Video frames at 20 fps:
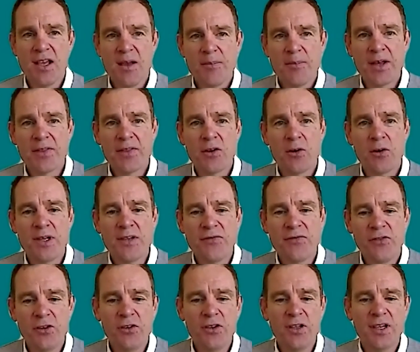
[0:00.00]
but there'll be a
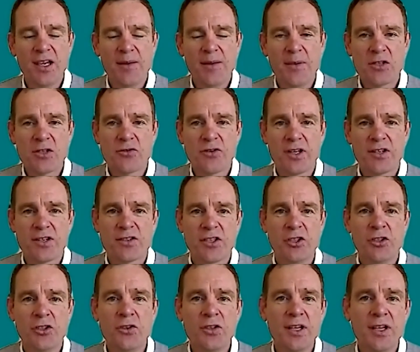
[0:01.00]
few key metrics that
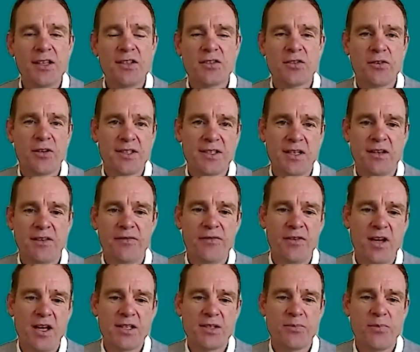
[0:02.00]
you need to
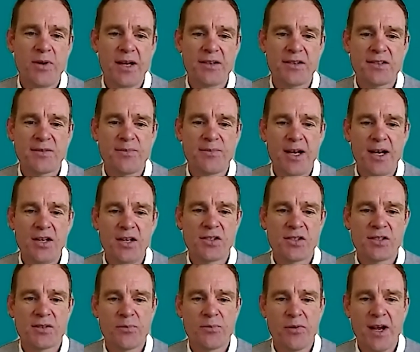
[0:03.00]
identify as practice managers
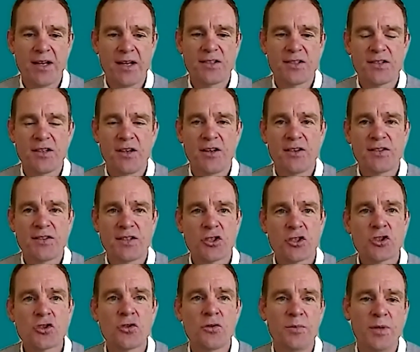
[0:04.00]
and practice owners that
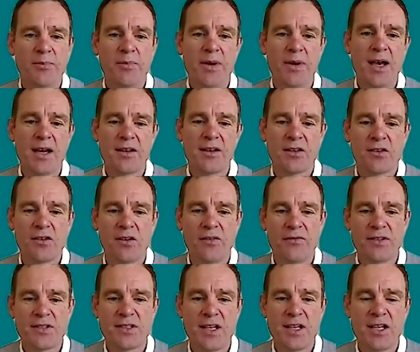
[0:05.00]
should be part of the
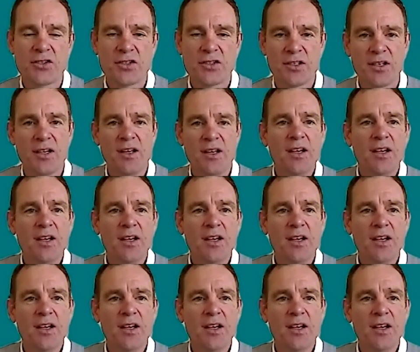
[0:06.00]
conversation.